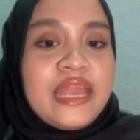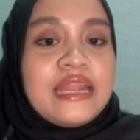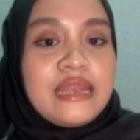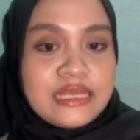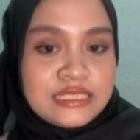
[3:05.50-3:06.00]

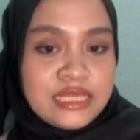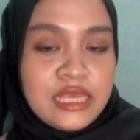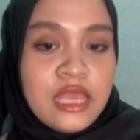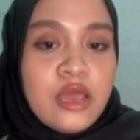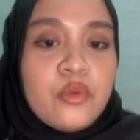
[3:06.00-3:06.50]
And lastly,
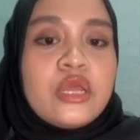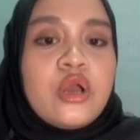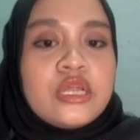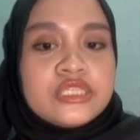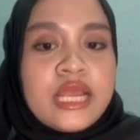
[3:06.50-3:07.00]
where the
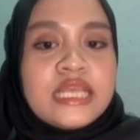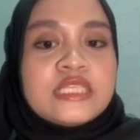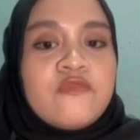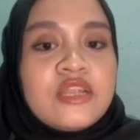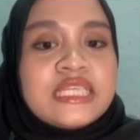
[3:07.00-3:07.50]
contract
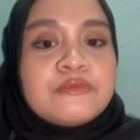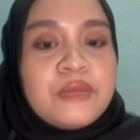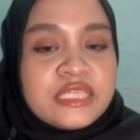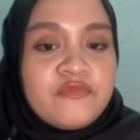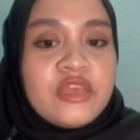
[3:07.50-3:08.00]
is for the
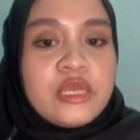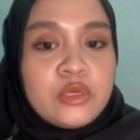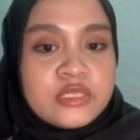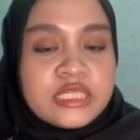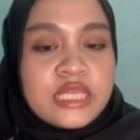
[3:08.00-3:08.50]
specific
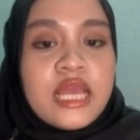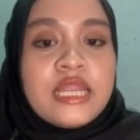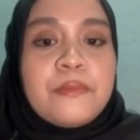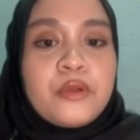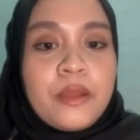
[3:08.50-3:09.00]
goods,
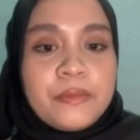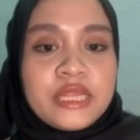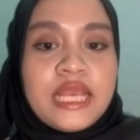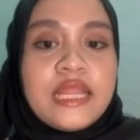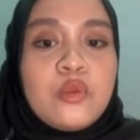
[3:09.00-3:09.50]
the
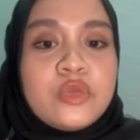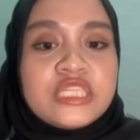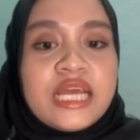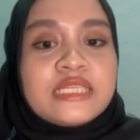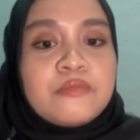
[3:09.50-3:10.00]
property in
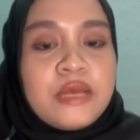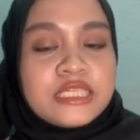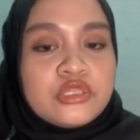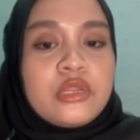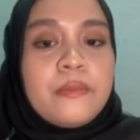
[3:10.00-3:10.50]
which has
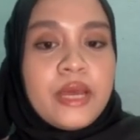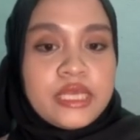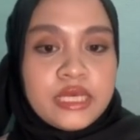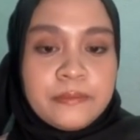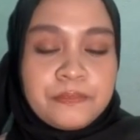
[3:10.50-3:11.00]
passed to the
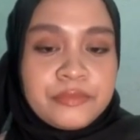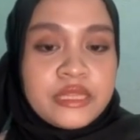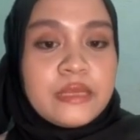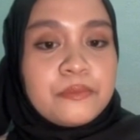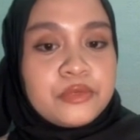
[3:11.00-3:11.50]
buyer,
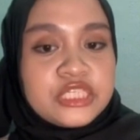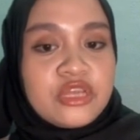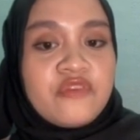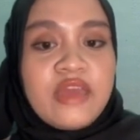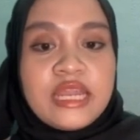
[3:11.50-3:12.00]
the
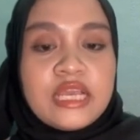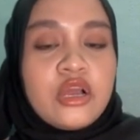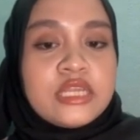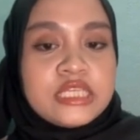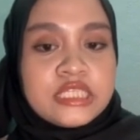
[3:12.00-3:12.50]
breach of any
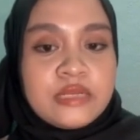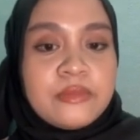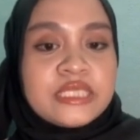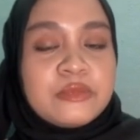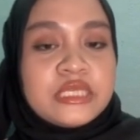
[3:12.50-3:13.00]
condition
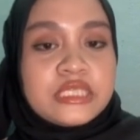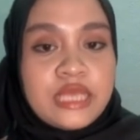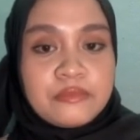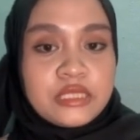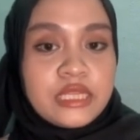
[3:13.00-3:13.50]
must be
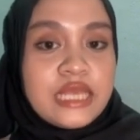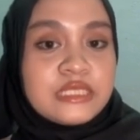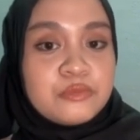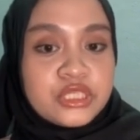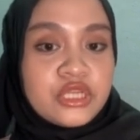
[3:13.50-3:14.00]
accepted
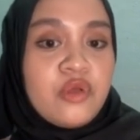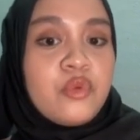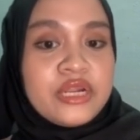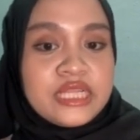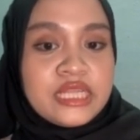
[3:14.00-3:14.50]
as breach of
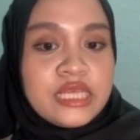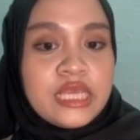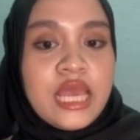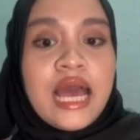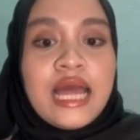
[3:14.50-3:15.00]
warranty
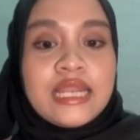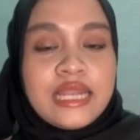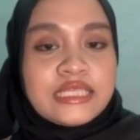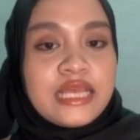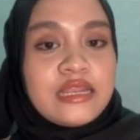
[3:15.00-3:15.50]

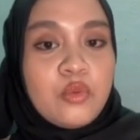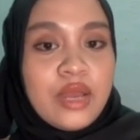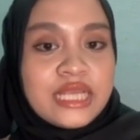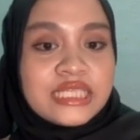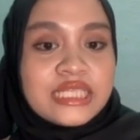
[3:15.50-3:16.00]
unless
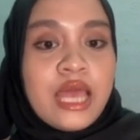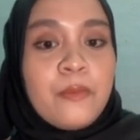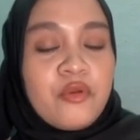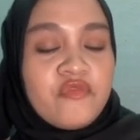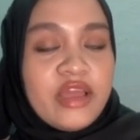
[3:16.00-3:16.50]
otherwise
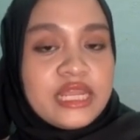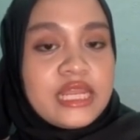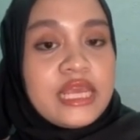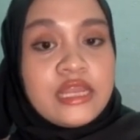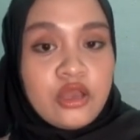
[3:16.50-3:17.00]
provided in the